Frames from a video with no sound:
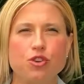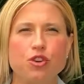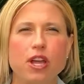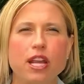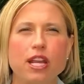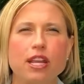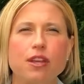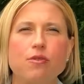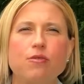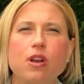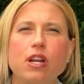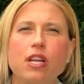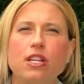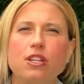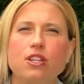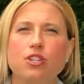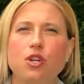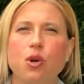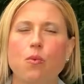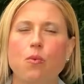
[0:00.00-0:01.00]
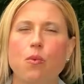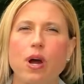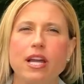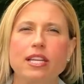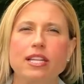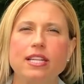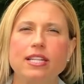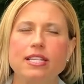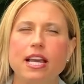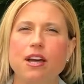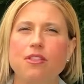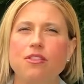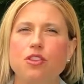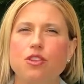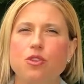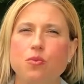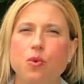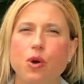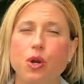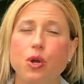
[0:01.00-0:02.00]
you're getting ready to start winding down, that
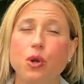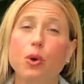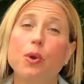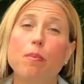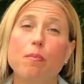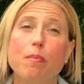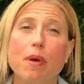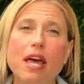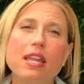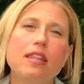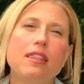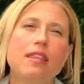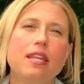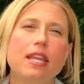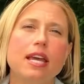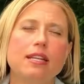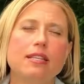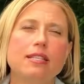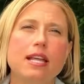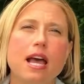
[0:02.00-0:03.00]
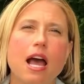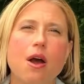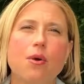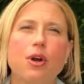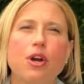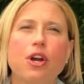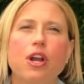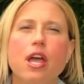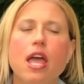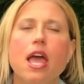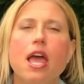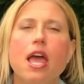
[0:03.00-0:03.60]
you want to go to bed in the next hour,